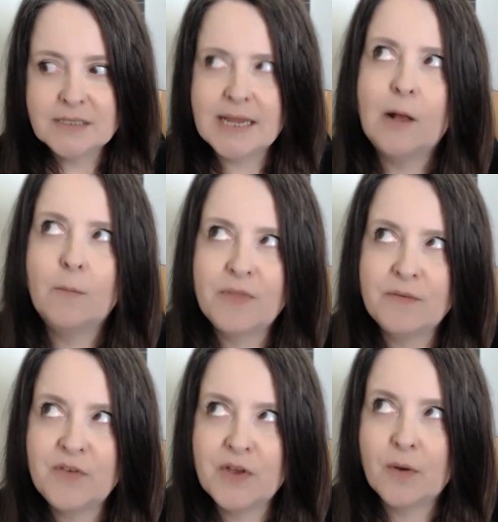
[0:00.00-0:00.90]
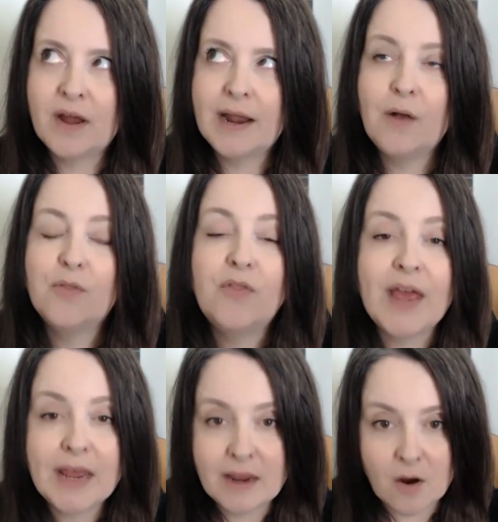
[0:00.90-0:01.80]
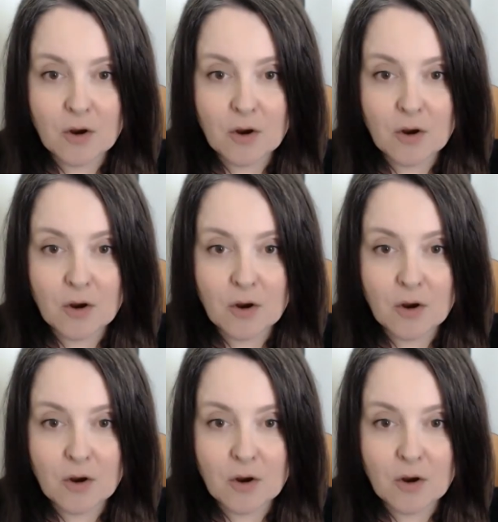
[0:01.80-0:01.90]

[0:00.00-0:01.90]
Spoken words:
to help them figure out how they